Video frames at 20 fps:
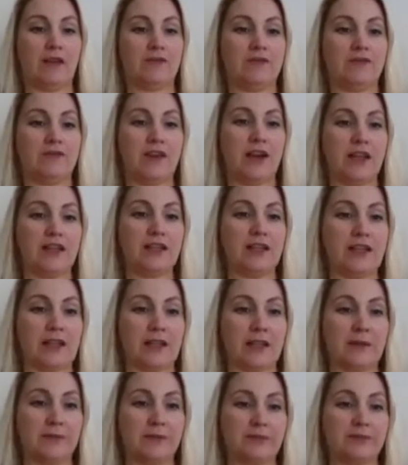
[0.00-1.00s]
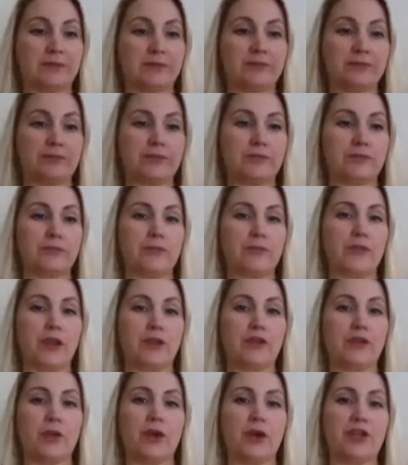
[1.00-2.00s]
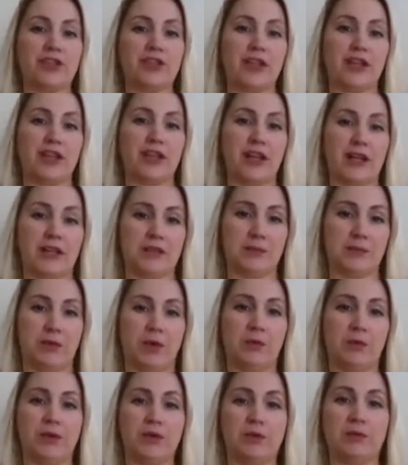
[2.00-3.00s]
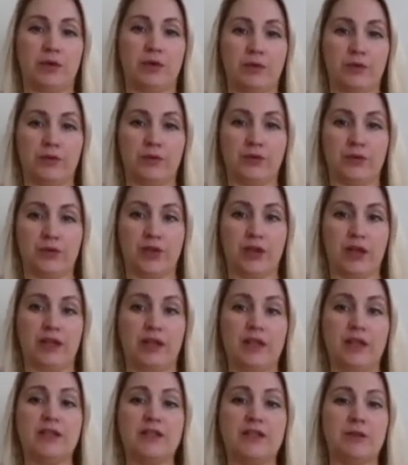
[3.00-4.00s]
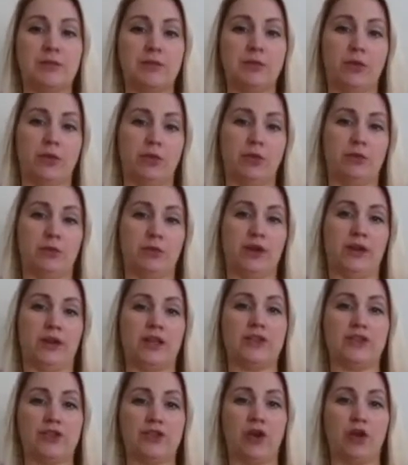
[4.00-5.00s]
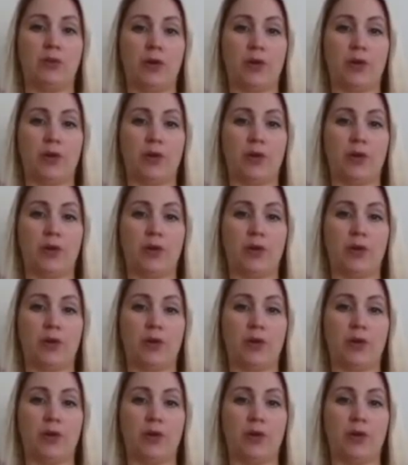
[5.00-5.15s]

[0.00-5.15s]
Finally, the question I get asked probably the most, and it is an important one, is job